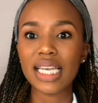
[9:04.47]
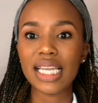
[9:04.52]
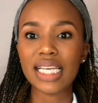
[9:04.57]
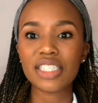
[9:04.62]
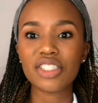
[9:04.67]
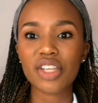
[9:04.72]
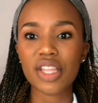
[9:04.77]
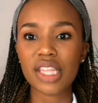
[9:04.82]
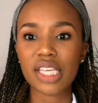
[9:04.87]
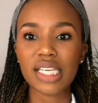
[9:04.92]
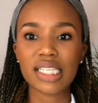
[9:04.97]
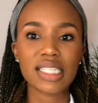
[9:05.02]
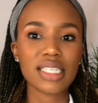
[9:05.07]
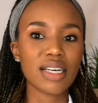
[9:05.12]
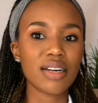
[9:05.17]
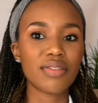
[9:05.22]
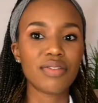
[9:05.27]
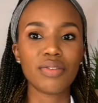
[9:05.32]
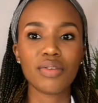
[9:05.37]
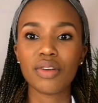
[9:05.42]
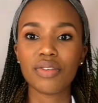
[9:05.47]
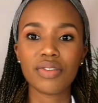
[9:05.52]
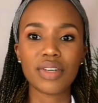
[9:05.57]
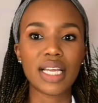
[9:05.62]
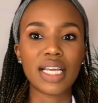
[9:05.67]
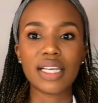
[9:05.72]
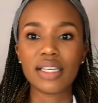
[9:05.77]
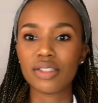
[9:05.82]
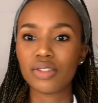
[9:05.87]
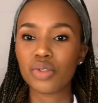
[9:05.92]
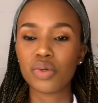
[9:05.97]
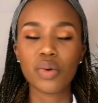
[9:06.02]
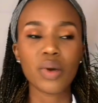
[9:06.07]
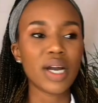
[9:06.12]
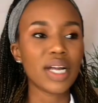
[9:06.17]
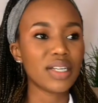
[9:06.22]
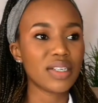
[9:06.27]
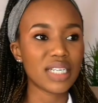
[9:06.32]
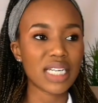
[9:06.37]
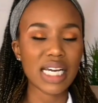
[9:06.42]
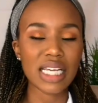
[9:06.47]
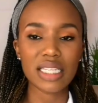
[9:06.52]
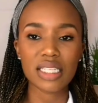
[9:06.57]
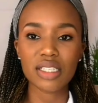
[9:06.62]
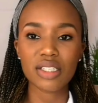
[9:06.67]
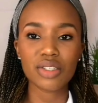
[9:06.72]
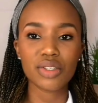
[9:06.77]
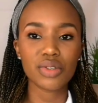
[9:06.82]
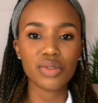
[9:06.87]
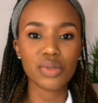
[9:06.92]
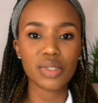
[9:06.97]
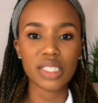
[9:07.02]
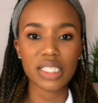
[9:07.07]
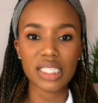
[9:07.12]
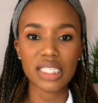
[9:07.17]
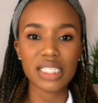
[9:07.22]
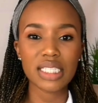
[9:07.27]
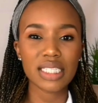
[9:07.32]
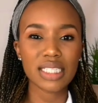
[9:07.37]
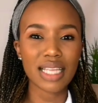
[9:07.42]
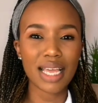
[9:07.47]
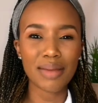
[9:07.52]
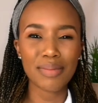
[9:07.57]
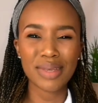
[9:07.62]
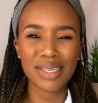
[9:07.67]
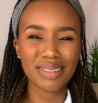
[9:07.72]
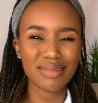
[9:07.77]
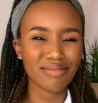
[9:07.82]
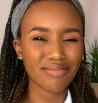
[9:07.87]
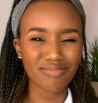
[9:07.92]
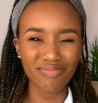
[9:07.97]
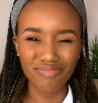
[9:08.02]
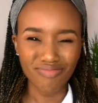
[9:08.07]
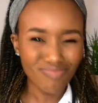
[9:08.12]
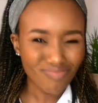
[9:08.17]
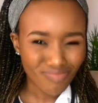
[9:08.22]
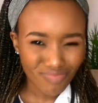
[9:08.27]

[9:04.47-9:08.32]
a lecture theater full of like 200 other students, I mean,